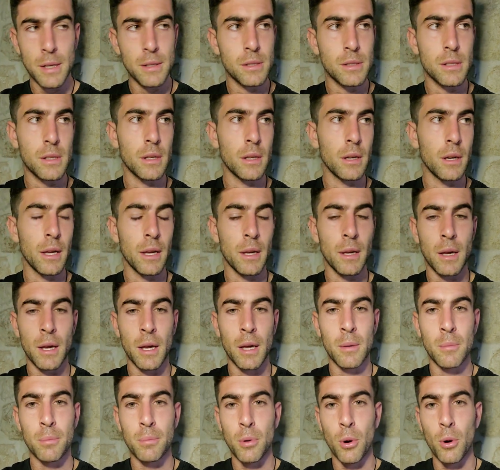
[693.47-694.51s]
see
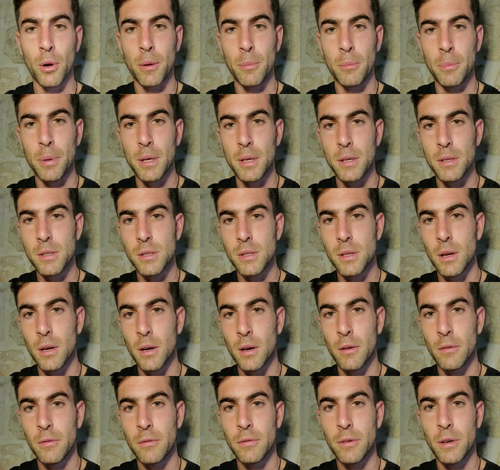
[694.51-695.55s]
a broken piece
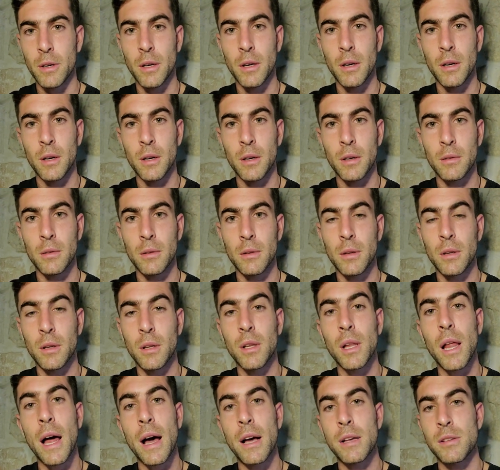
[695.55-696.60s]
of
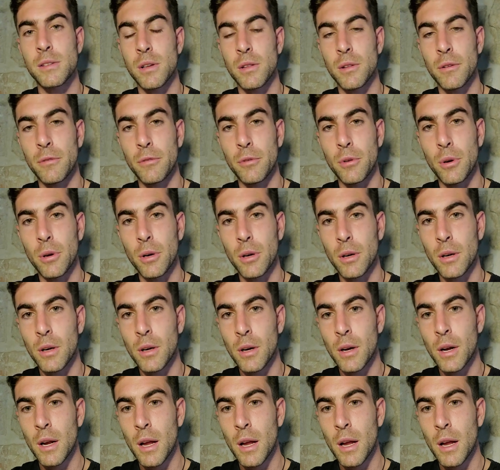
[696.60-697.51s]
glass on the floor.